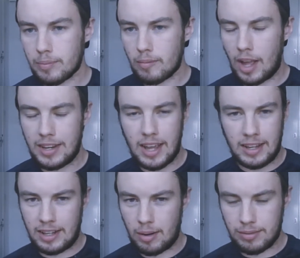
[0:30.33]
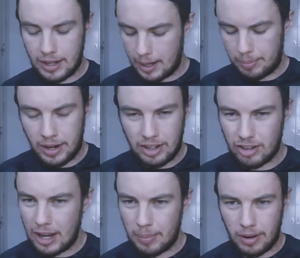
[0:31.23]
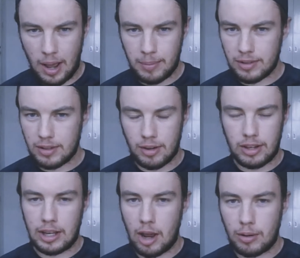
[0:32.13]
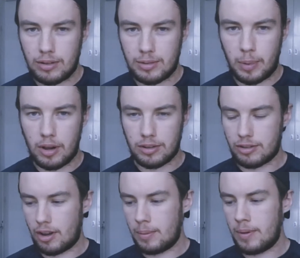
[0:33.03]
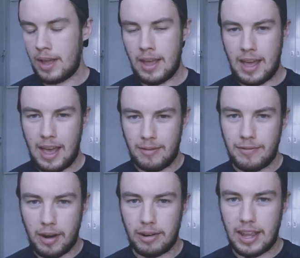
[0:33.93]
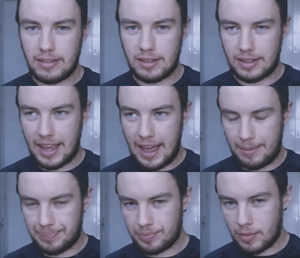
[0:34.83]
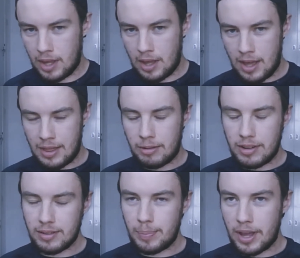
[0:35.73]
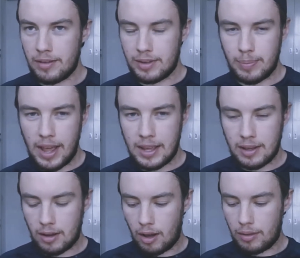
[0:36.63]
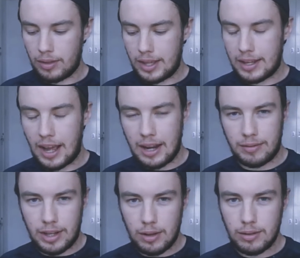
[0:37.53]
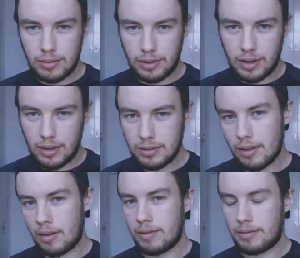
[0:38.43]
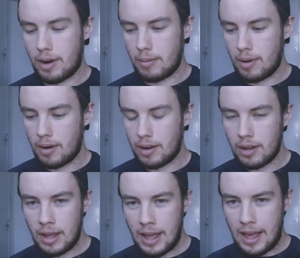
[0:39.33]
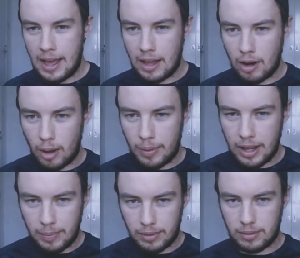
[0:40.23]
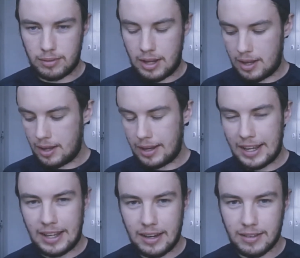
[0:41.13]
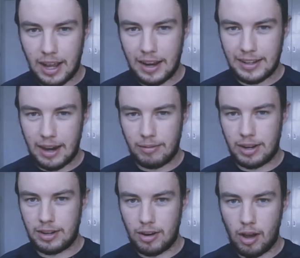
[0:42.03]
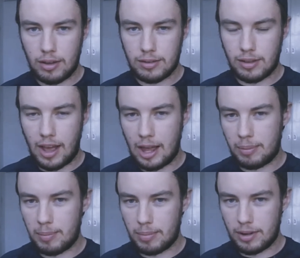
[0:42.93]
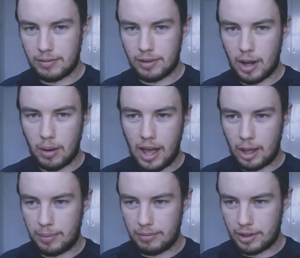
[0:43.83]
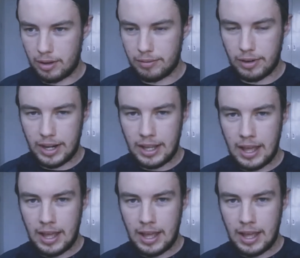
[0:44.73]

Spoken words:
And yeah, you can obviously get it pretty cheap on Amazon or your local sports shop. Very easy to get. There is a bit of debate on the kind of usefulness of a foam roller. A lot of people link it to kind of getting rid of knots or helping blood flow or helping recovery.